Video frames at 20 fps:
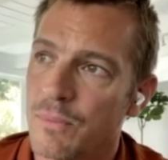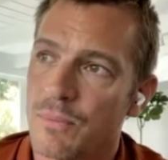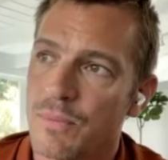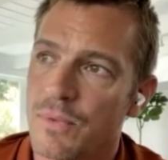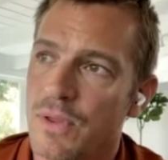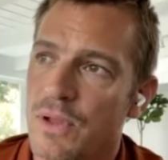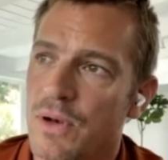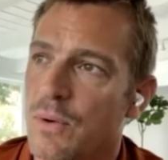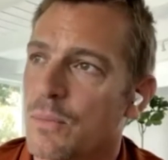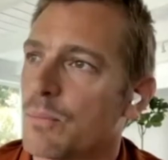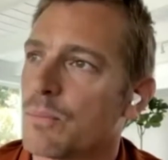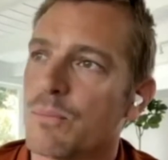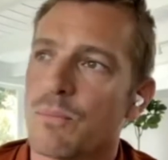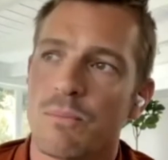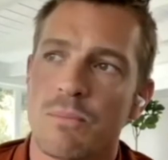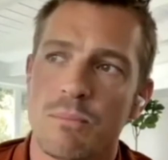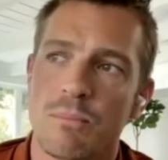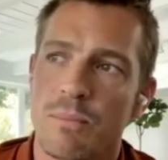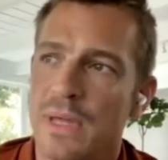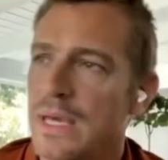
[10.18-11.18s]
you know,
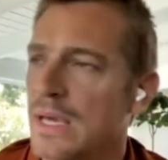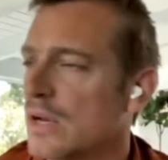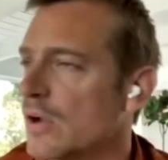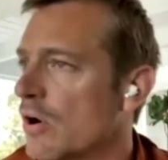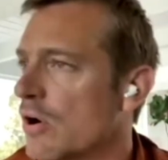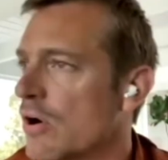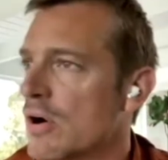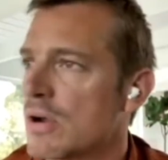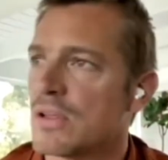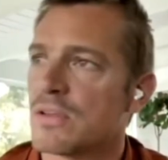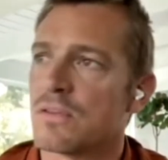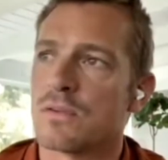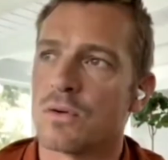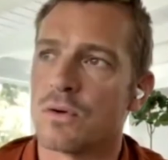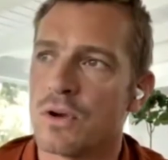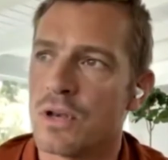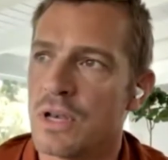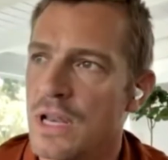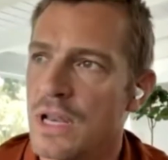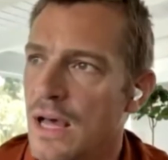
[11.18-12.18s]
being an artist or
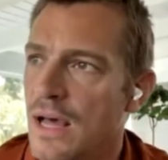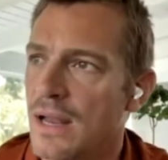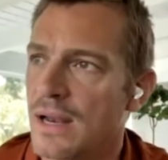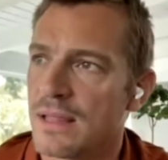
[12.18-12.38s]
not.